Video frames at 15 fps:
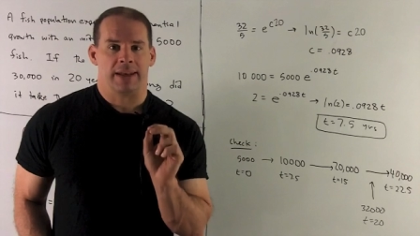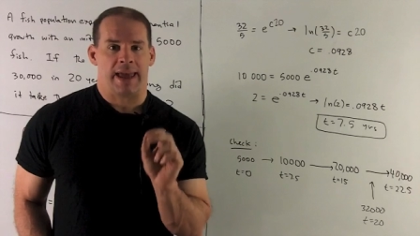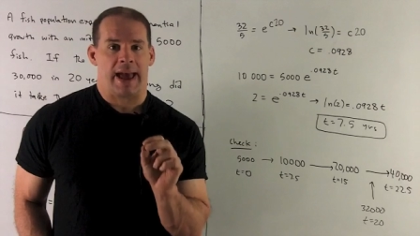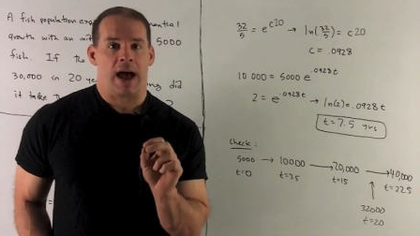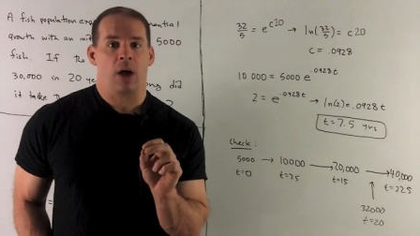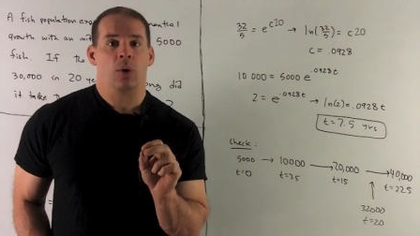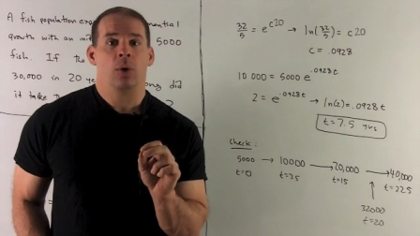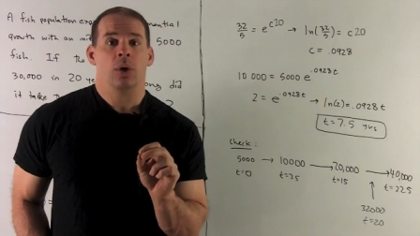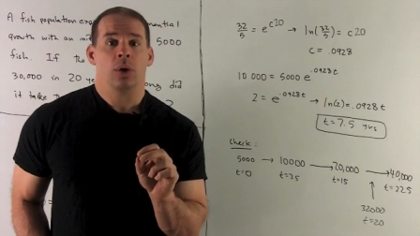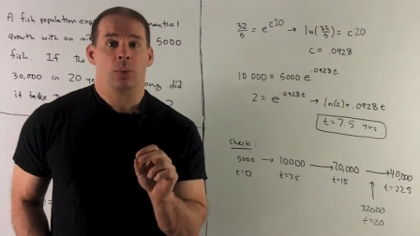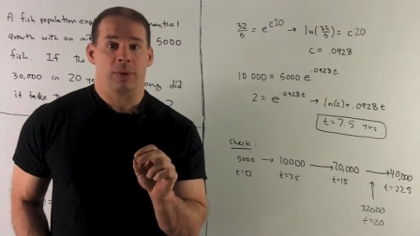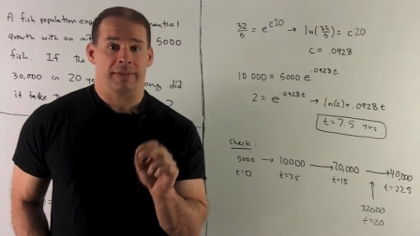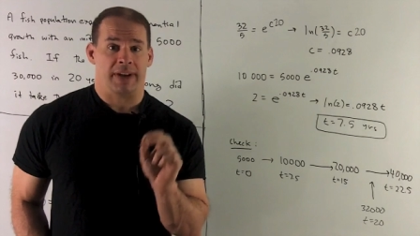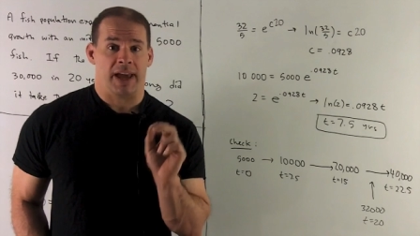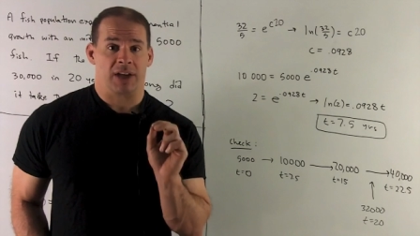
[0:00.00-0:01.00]
Now
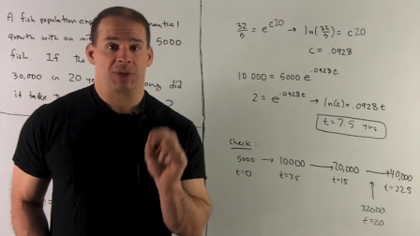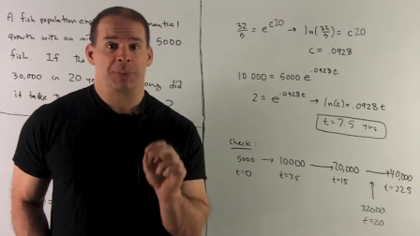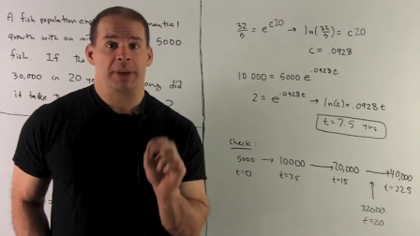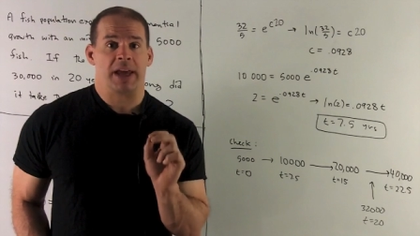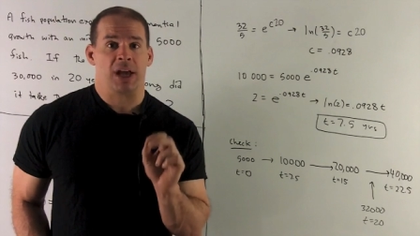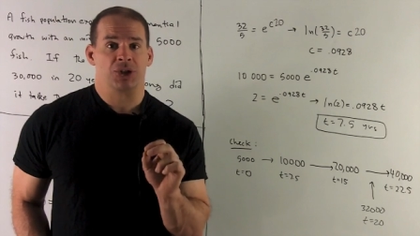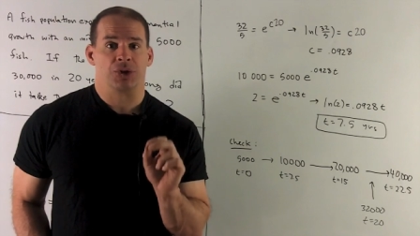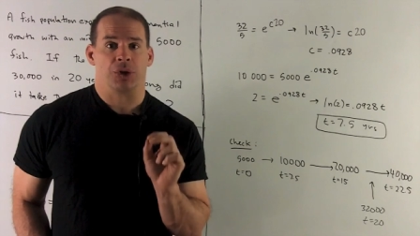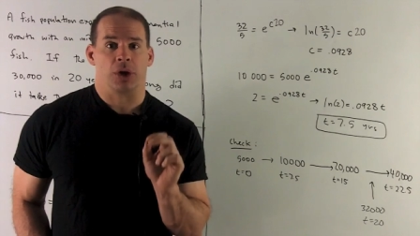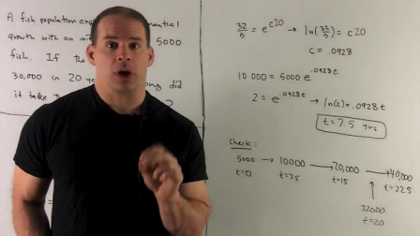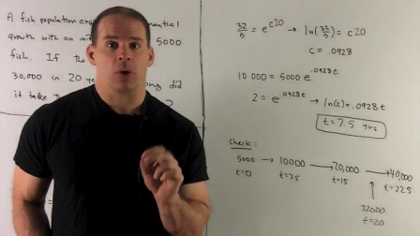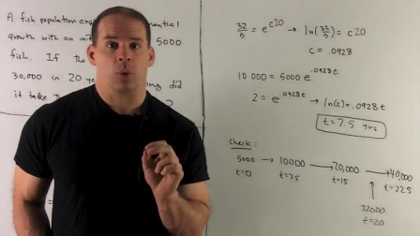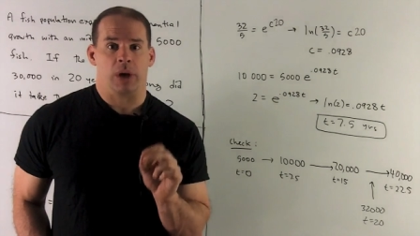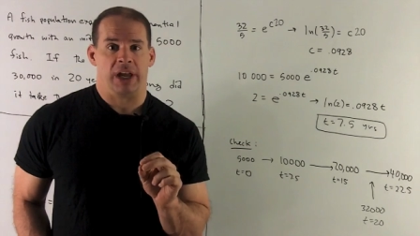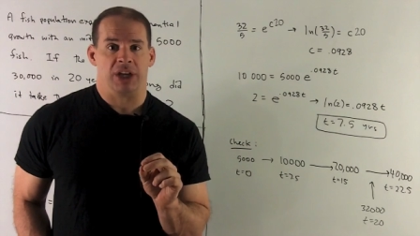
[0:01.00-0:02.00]
we have an exponential in
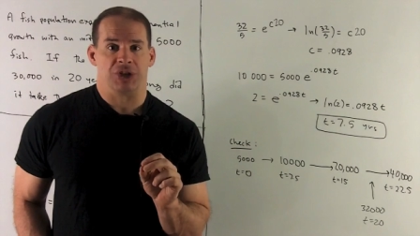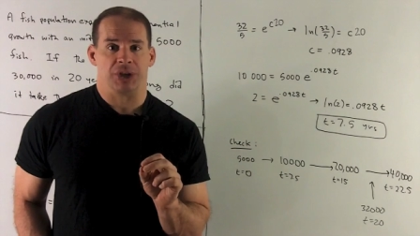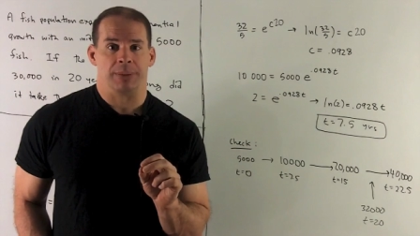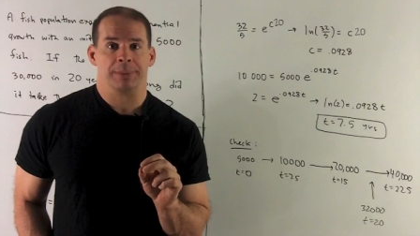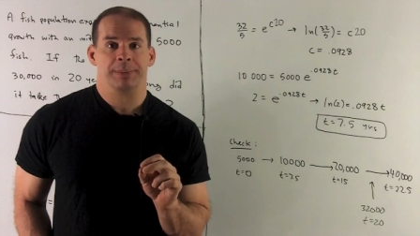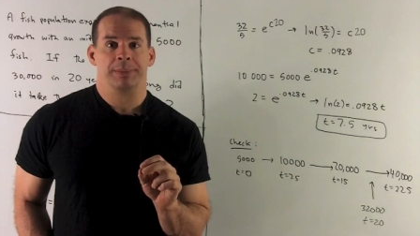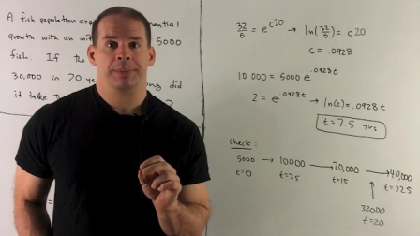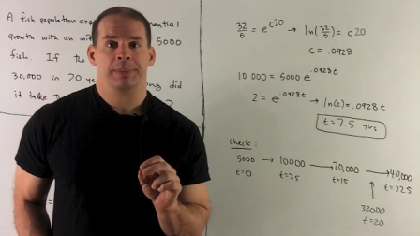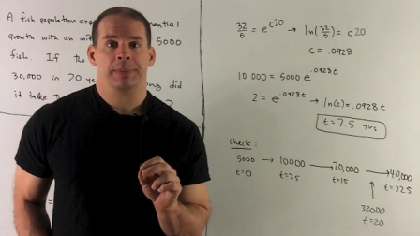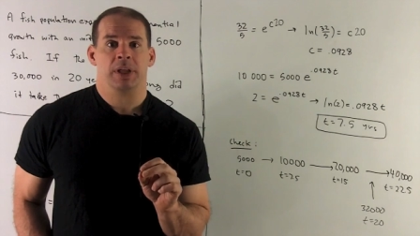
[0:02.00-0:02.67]
our equation.